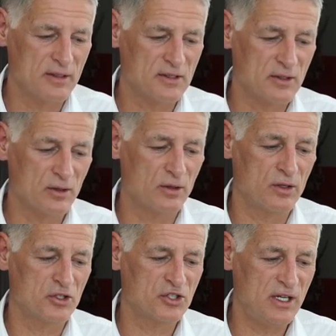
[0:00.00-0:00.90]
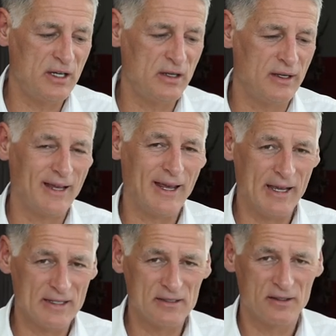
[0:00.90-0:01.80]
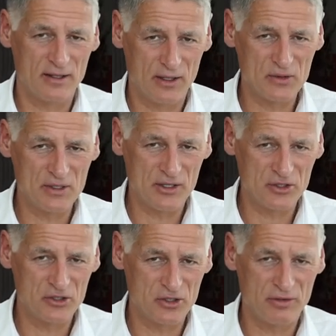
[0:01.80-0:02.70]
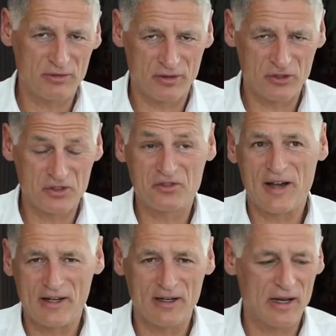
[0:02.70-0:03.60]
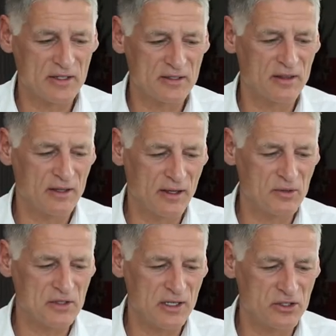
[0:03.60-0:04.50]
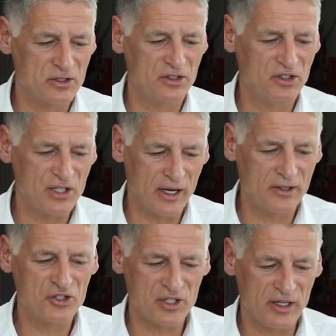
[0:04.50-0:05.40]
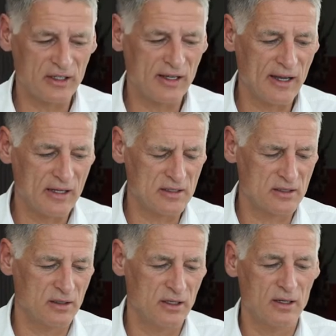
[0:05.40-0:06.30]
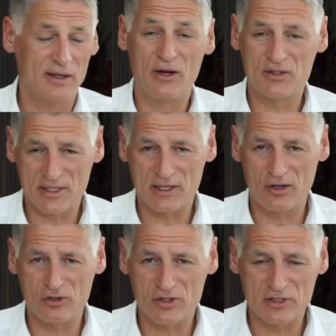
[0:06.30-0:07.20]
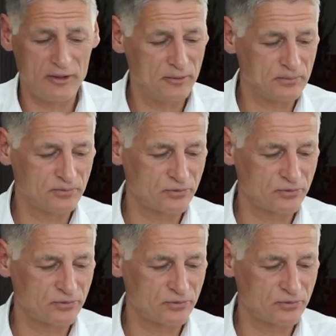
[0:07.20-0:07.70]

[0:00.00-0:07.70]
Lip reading: So she ends the negotiation. She's finalizing the negotiation. Done, shaking hands. Now it's getting interesting.